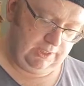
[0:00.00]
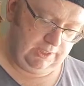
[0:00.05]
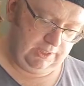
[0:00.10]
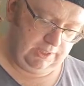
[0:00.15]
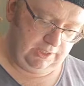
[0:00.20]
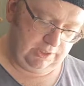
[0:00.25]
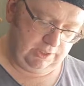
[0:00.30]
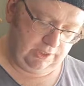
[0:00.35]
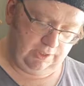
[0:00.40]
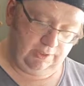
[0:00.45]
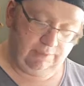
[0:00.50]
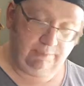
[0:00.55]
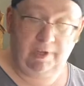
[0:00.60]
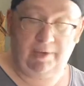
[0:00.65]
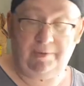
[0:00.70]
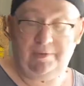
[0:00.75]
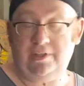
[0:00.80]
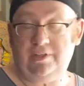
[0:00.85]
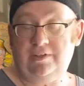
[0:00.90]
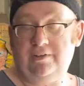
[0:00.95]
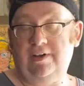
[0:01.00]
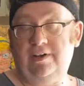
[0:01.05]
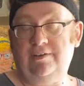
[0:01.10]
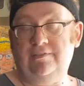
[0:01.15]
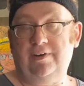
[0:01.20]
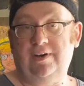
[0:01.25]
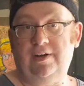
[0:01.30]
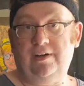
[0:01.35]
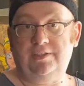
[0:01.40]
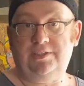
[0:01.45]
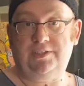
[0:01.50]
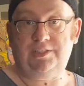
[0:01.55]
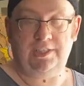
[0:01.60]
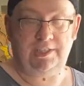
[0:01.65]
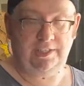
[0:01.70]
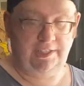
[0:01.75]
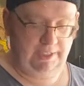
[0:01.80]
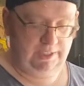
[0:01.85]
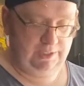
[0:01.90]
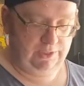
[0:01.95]
He's, maybe grandfather is
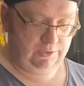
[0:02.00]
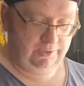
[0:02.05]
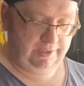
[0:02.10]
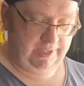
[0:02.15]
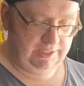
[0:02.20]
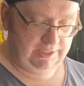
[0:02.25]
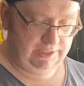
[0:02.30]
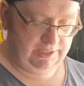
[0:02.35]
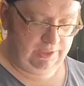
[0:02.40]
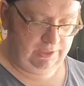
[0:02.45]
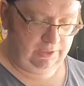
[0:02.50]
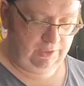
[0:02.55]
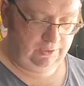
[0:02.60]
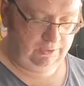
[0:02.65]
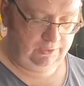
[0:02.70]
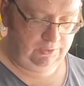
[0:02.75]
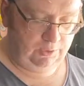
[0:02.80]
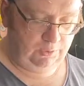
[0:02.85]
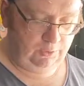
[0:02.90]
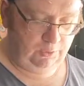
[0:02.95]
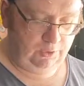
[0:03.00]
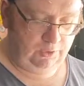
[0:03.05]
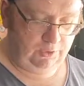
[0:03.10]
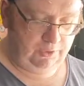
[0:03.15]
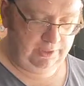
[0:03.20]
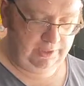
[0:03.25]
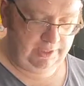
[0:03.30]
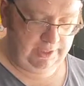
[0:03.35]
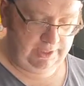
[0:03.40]
sending his grandson off to war,